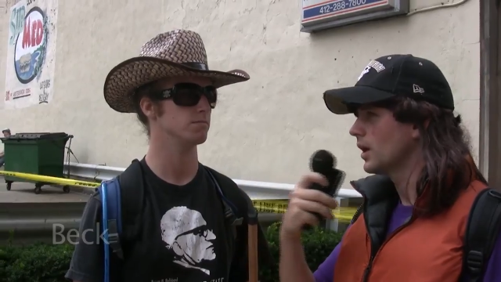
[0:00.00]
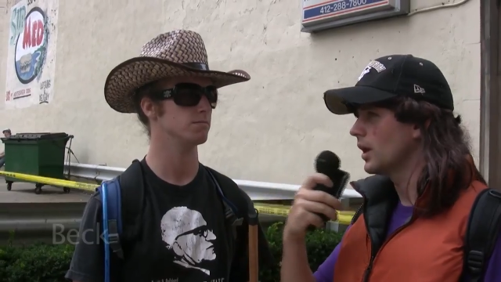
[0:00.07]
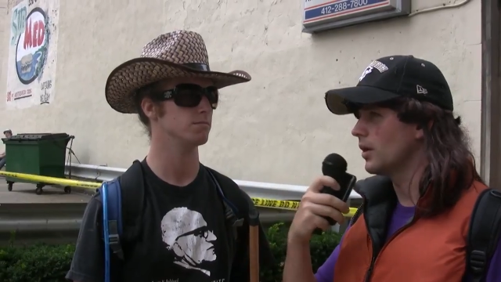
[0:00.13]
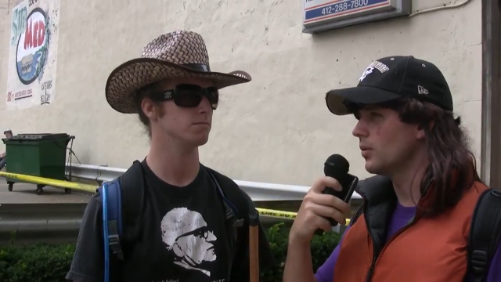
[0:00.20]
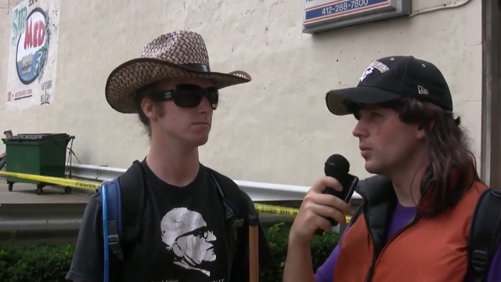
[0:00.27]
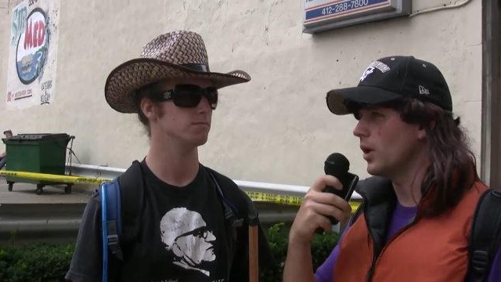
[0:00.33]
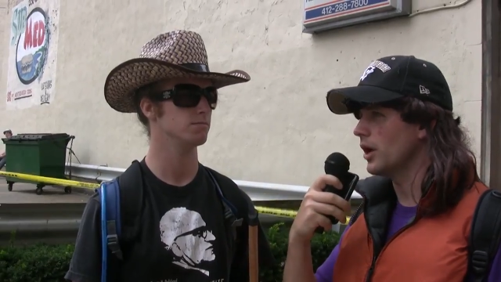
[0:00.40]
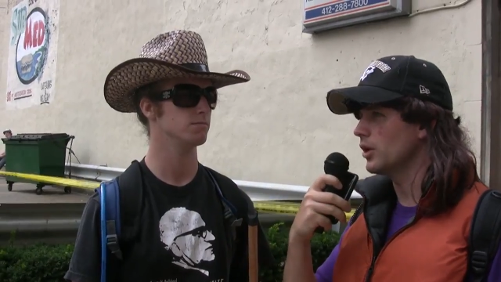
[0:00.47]

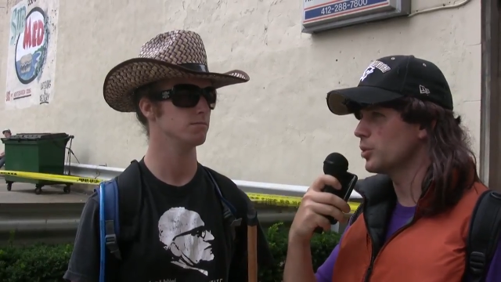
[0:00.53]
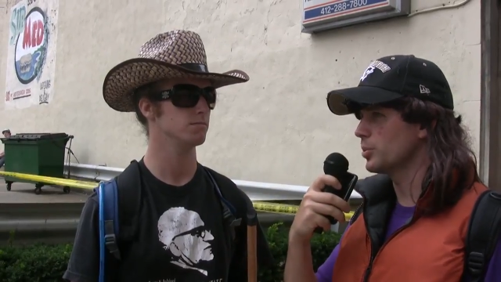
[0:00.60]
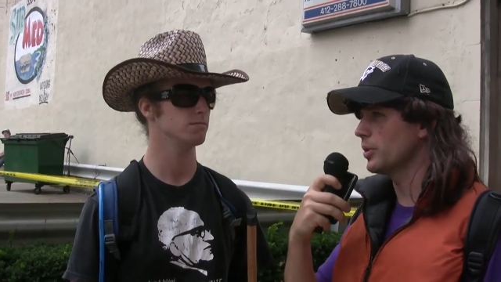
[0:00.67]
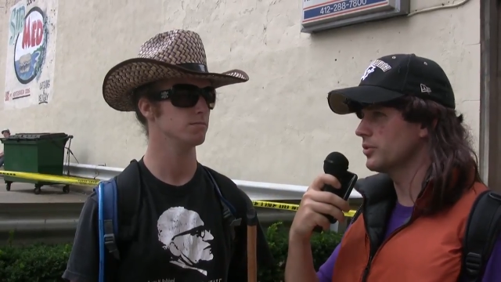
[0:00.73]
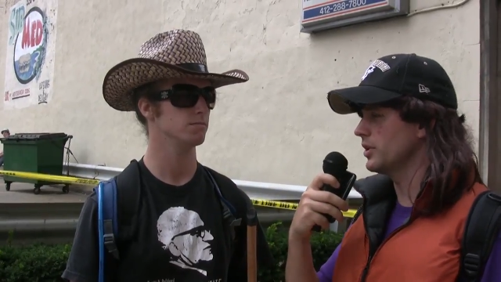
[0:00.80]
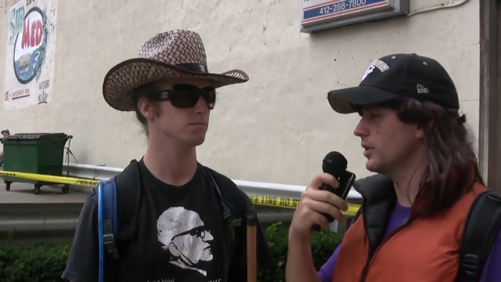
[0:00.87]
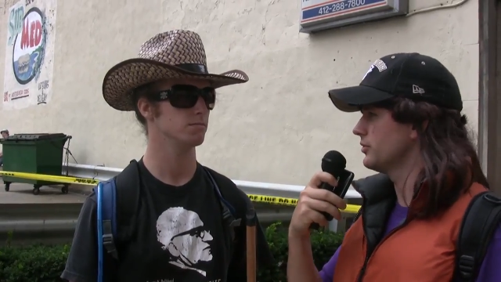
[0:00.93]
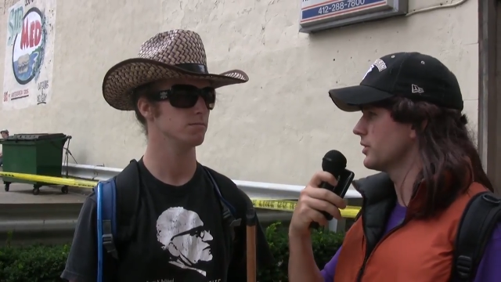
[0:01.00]
Speaker 1: And why are you
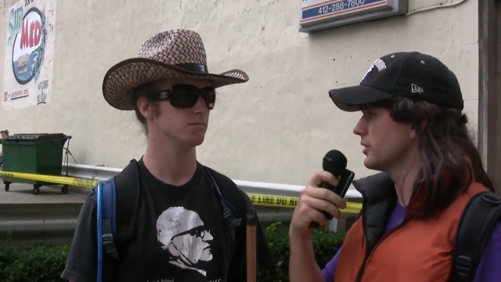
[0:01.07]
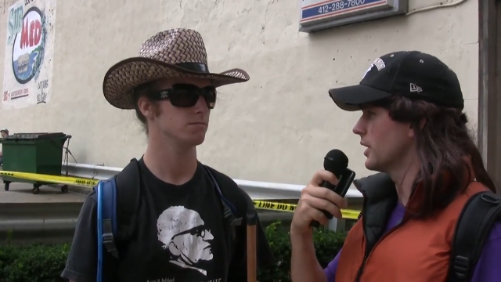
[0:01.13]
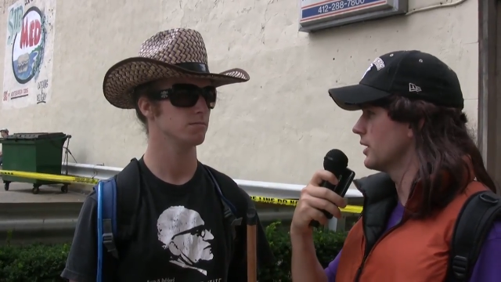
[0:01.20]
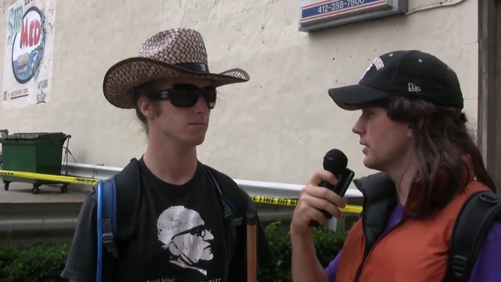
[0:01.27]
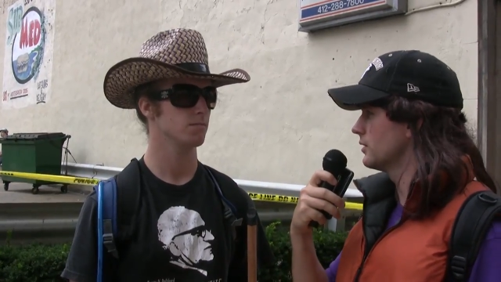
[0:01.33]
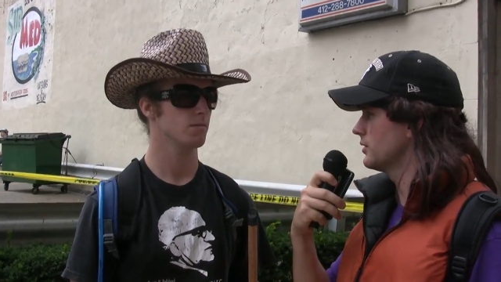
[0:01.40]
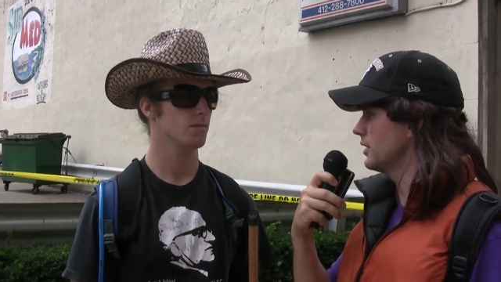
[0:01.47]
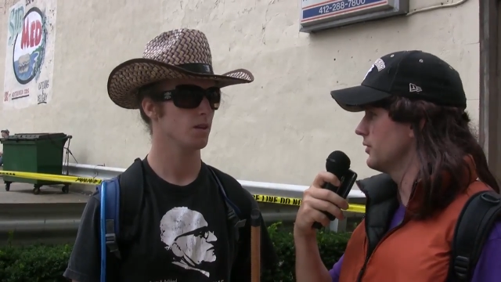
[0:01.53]
protesting
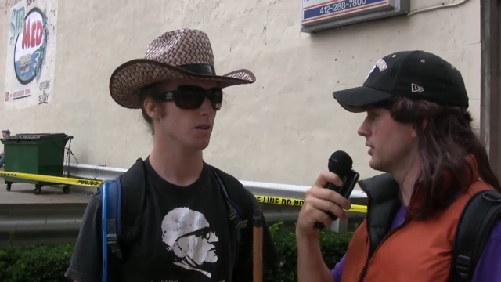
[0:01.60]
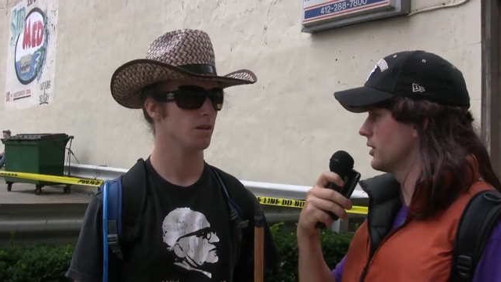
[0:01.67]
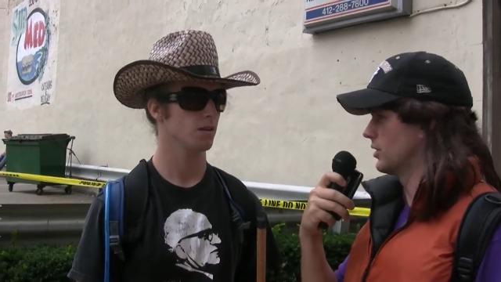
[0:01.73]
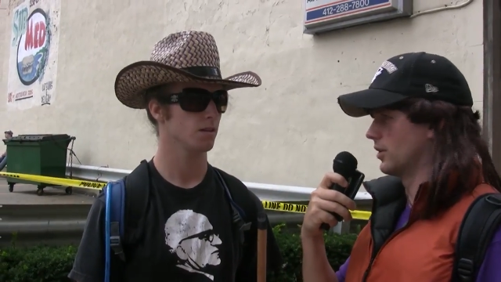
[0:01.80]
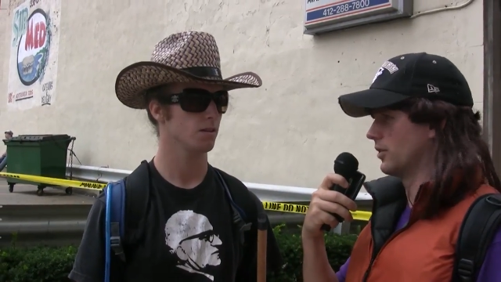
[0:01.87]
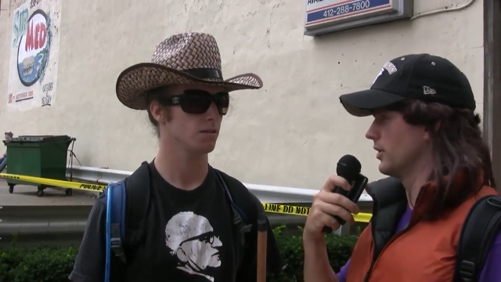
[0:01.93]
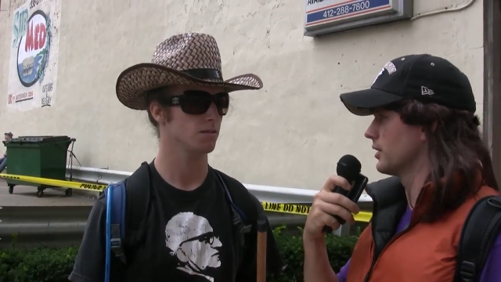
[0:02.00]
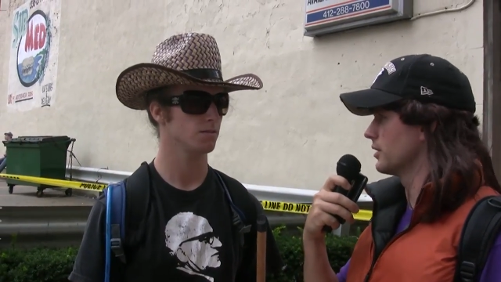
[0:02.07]
that? Sounds like a
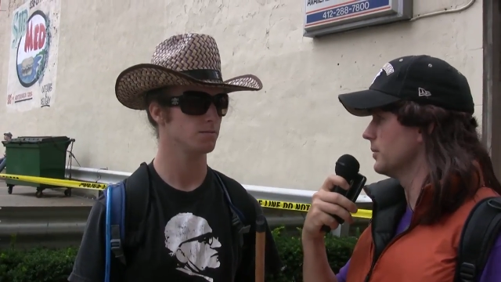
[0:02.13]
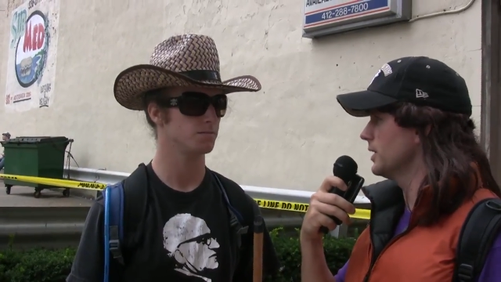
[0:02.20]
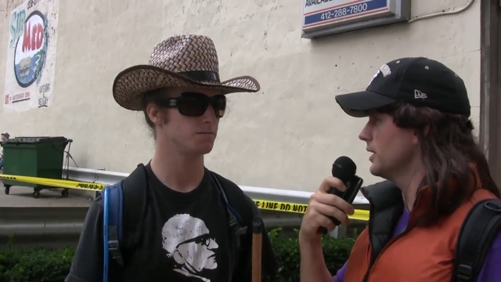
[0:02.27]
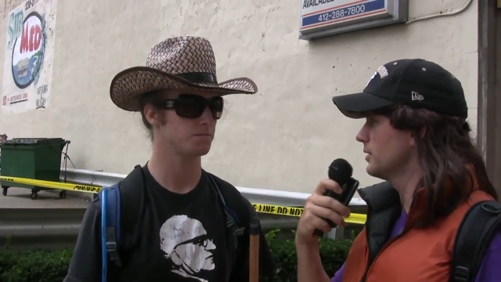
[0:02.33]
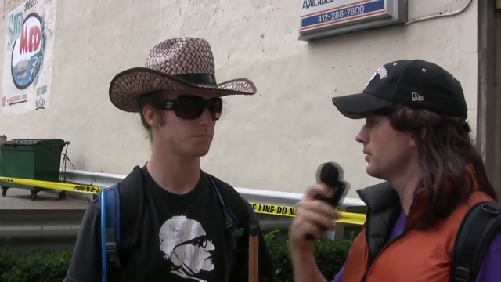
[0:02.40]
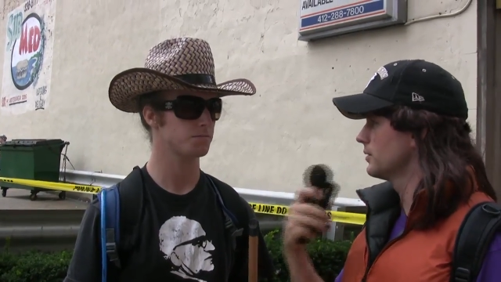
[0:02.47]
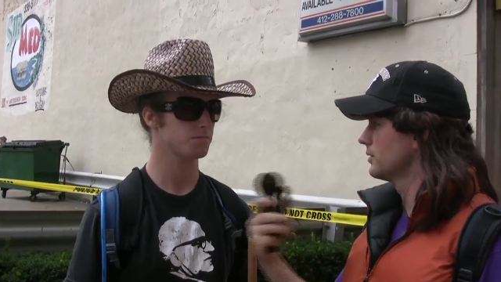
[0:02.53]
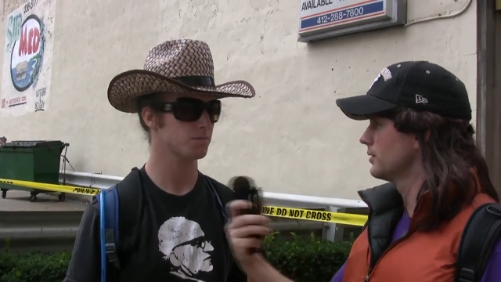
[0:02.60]
good thing to
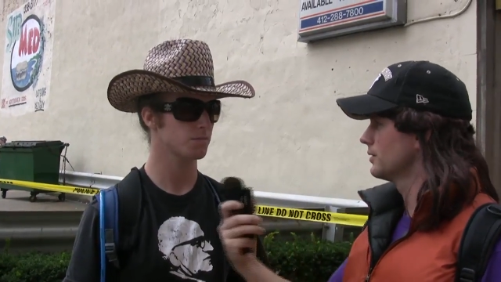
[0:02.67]
me.